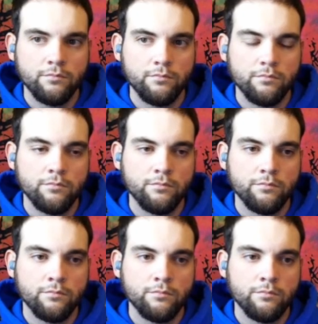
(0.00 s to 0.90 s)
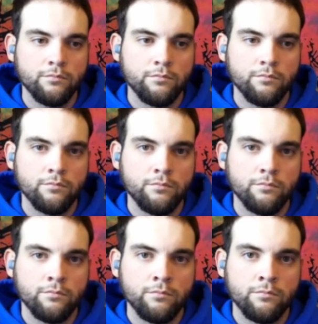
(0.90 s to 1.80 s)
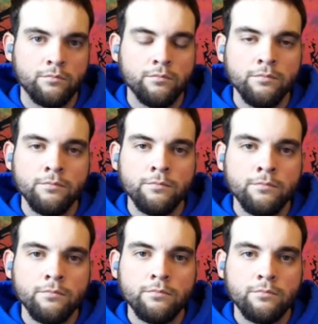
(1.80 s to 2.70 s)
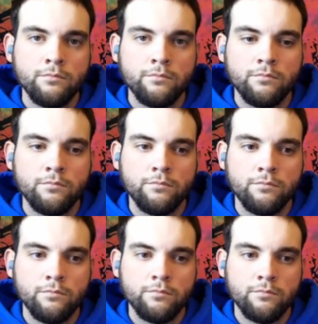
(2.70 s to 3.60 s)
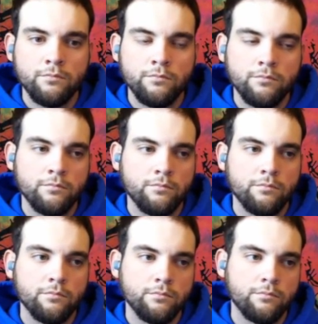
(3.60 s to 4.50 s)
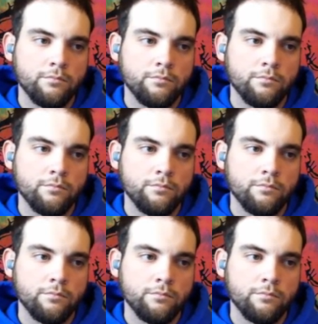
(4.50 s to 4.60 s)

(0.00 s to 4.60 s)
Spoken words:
This person isn't speaking.